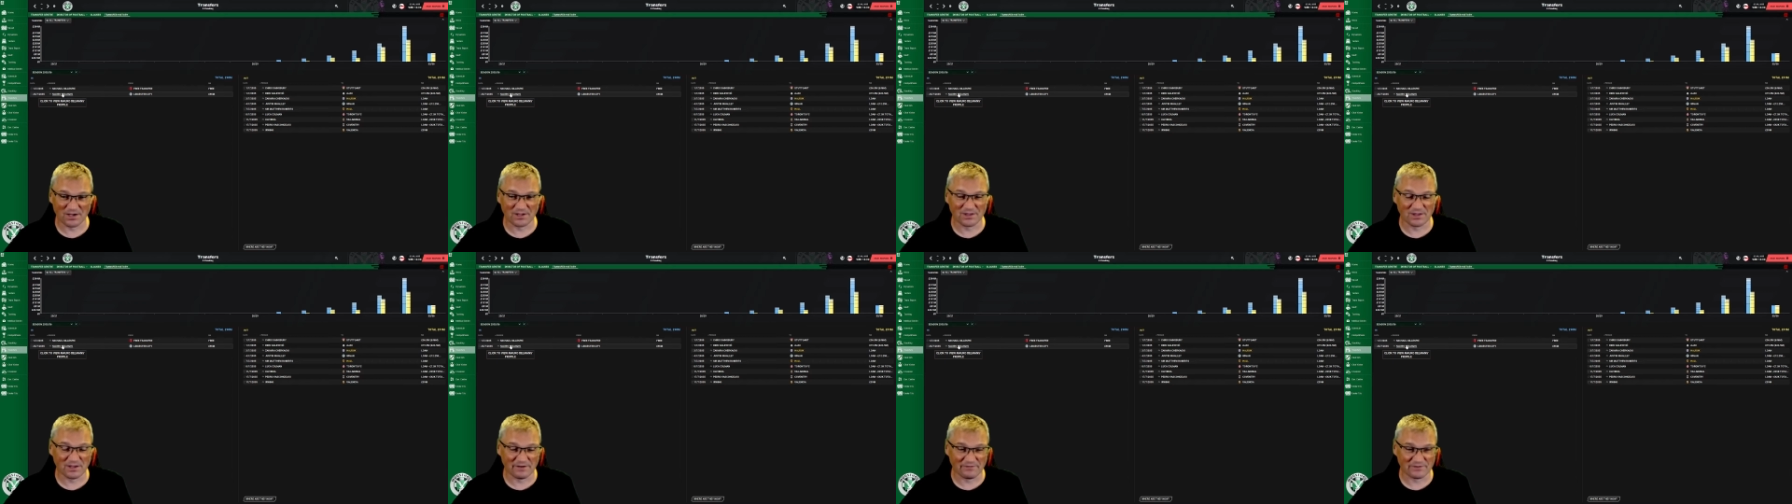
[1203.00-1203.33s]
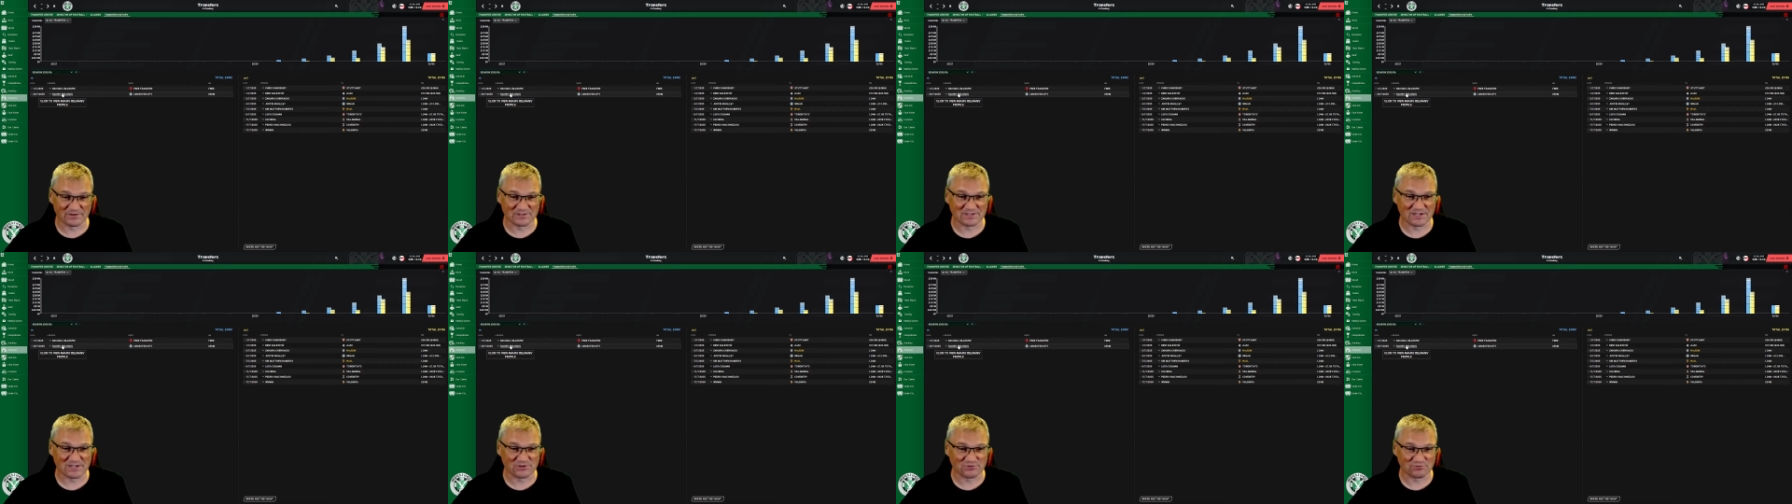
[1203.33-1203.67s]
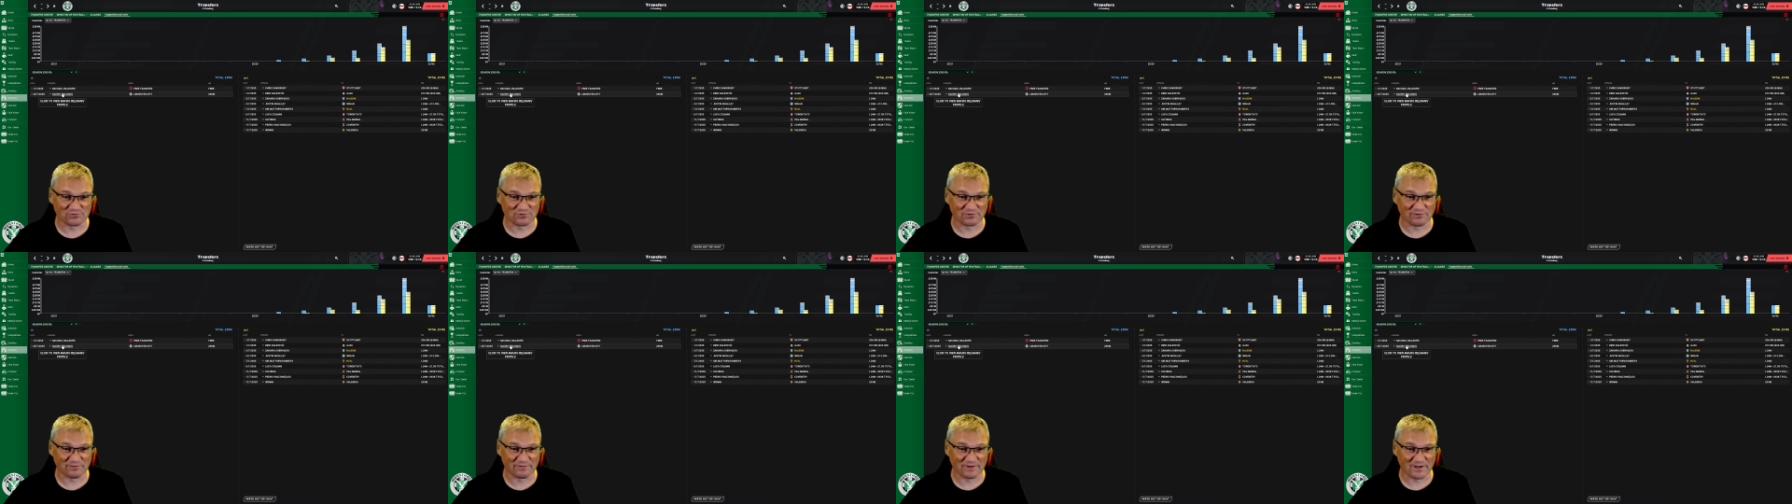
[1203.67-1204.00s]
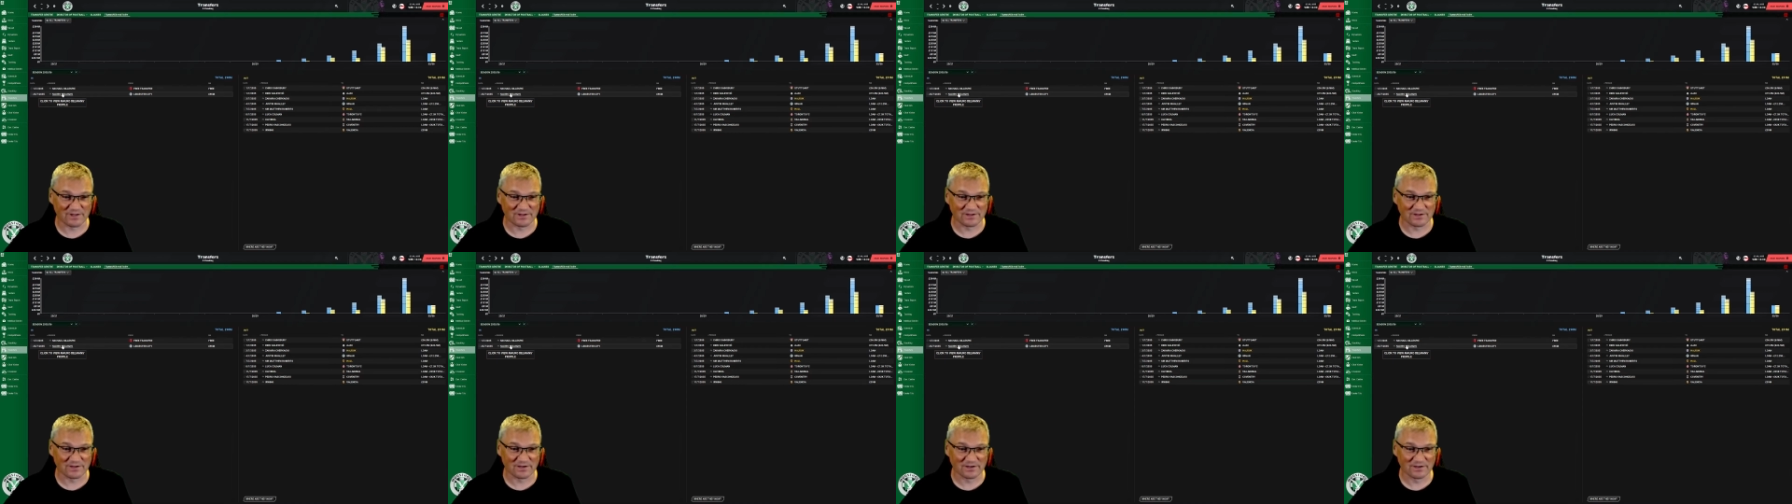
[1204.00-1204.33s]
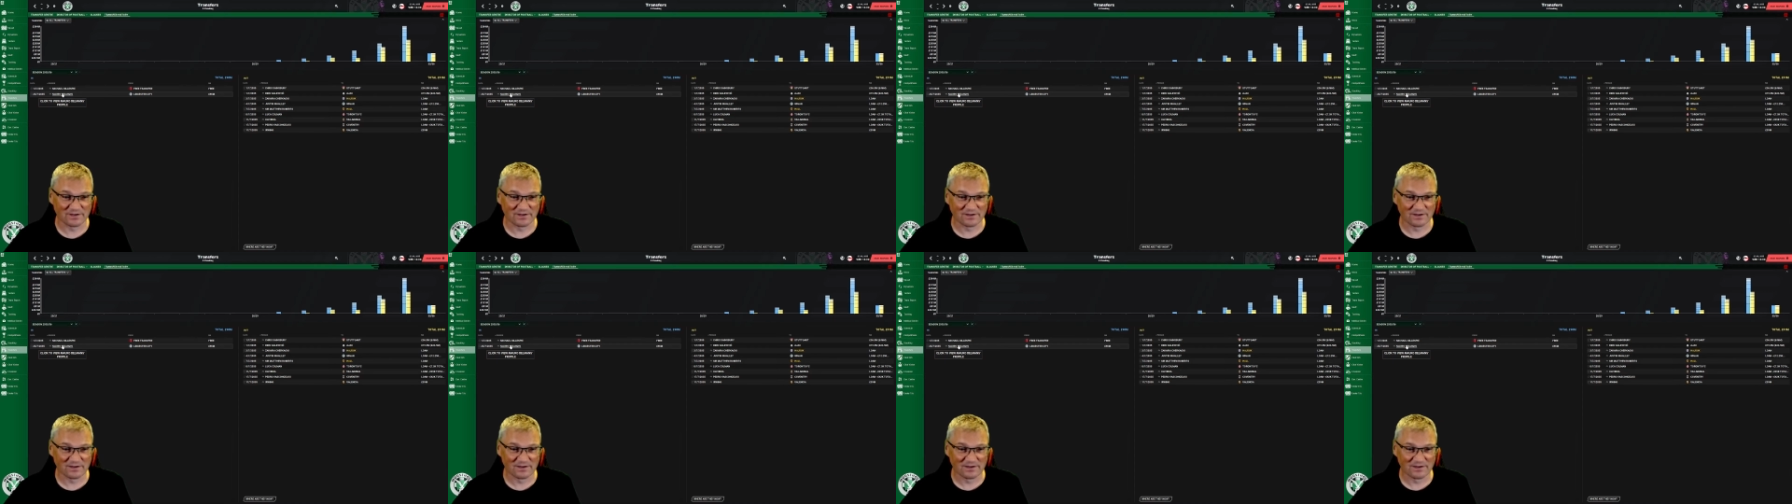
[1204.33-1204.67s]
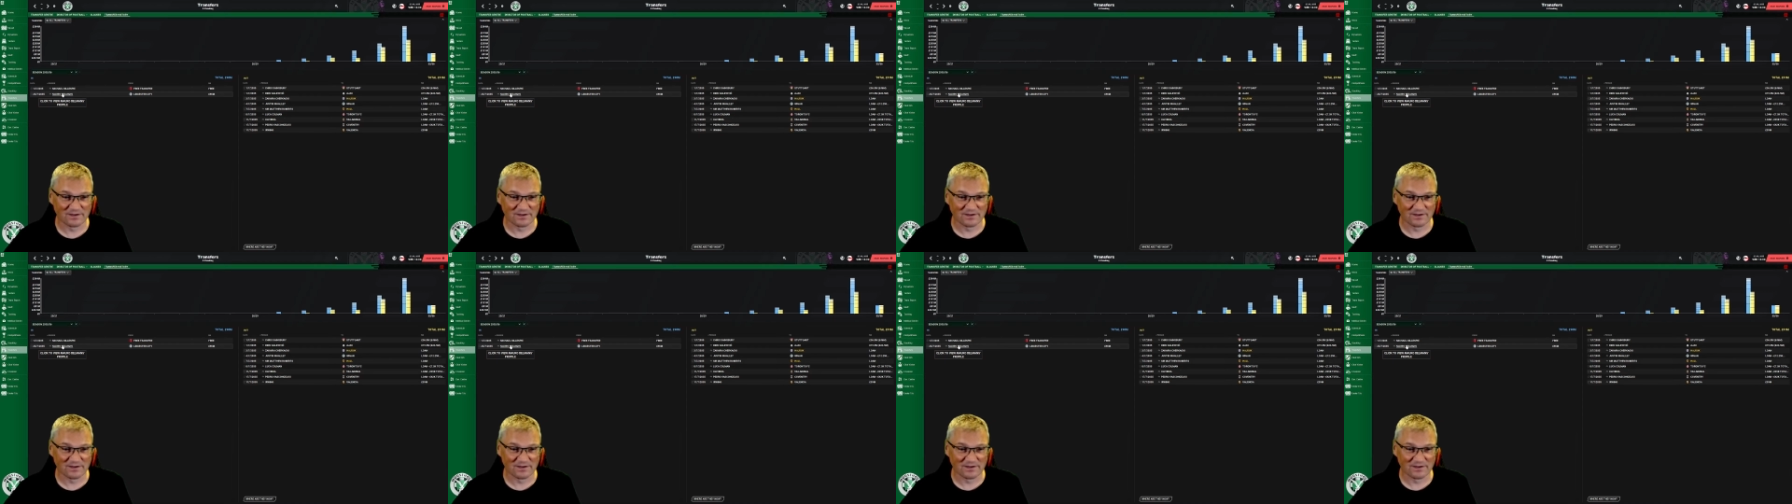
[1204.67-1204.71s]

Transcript: another central defender.